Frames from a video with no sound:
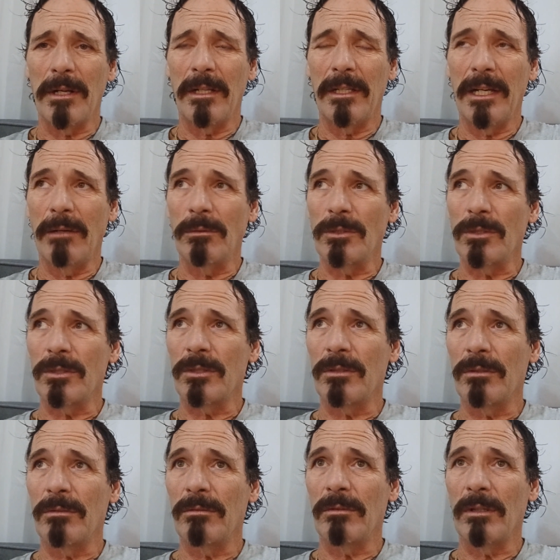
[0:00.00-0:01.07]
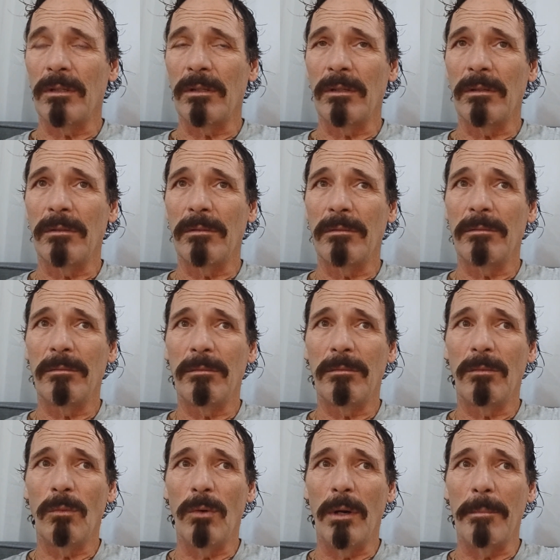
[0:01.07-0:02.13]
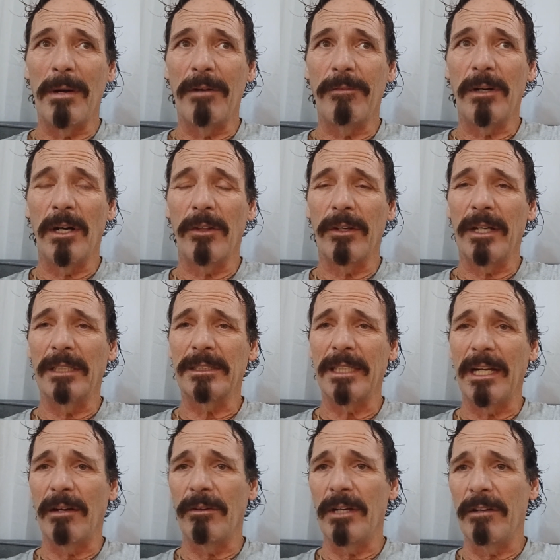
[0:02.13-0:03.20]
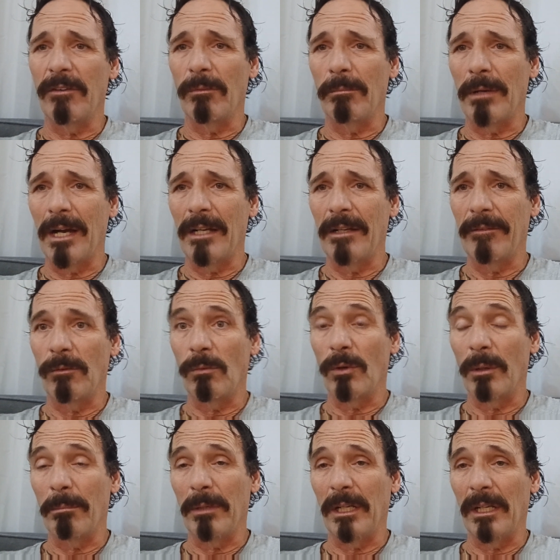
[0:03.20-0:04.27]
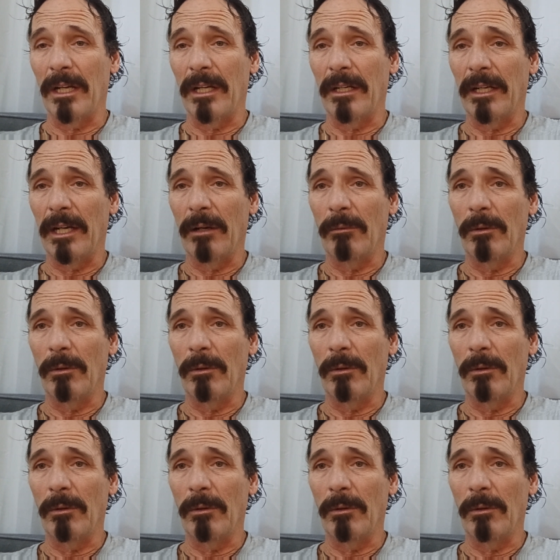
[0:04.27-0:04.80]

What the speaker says: that was what my father, and I said, I never want to be like that.